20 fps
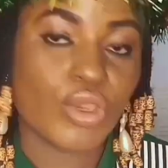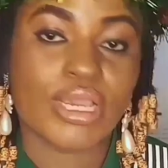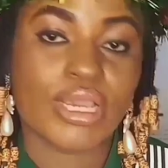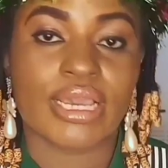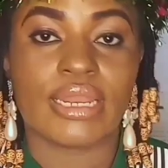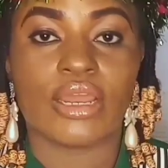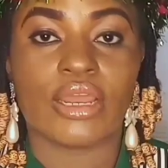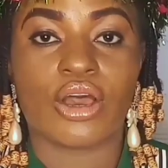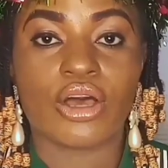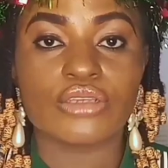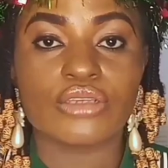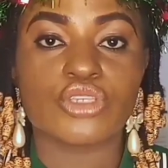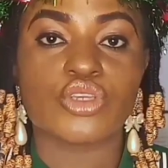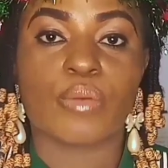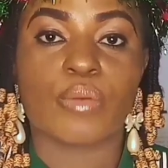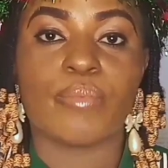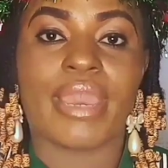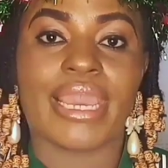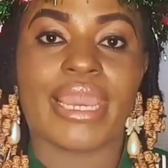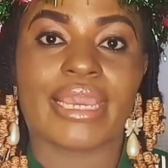can also
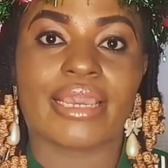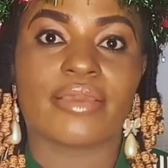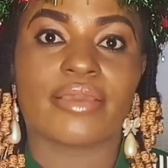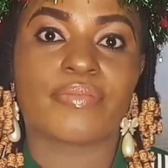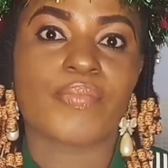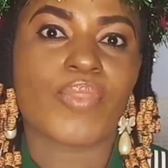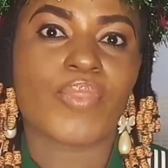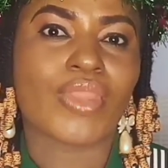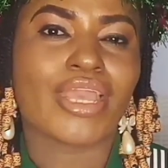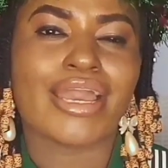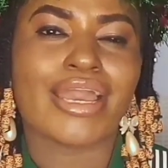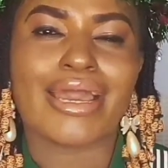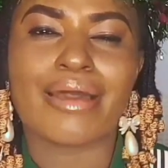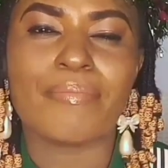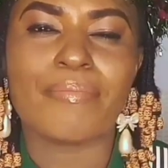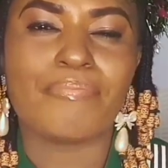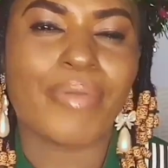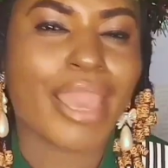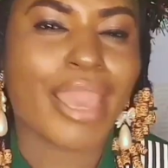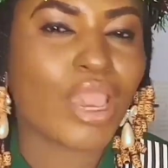make a
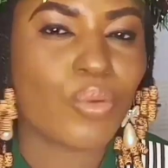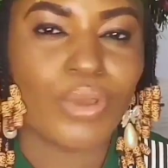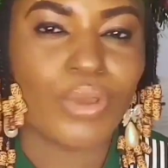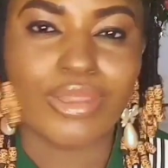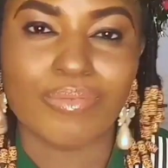bake with